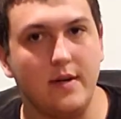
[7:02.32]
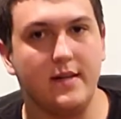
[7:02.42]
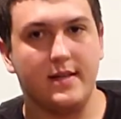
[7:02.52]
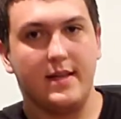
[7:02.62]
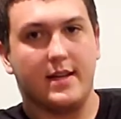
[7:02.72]
do you
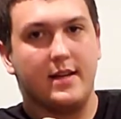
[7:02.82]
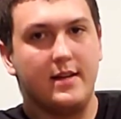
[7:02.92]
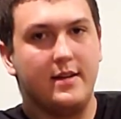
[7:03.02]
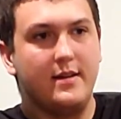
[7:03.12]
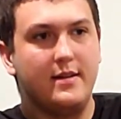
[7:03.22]
think?
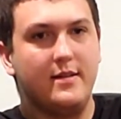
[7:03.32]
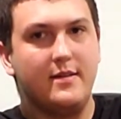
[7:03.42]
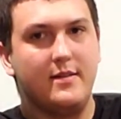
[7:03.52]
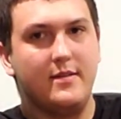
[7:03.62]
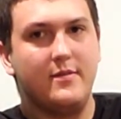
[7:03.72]

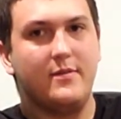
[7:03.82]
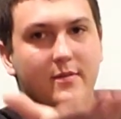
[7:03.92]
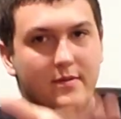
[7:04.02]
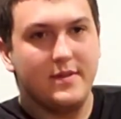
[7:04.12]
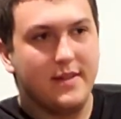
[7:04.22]

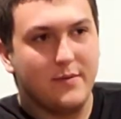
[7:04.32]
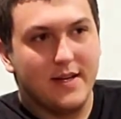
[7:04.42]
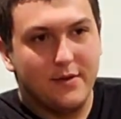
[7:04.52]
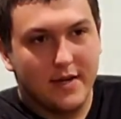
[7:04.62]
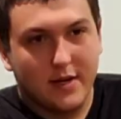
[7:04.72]
Did we
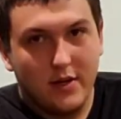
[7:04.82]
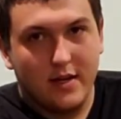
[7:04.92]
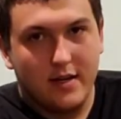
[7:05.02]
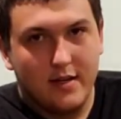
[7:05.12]
do it good?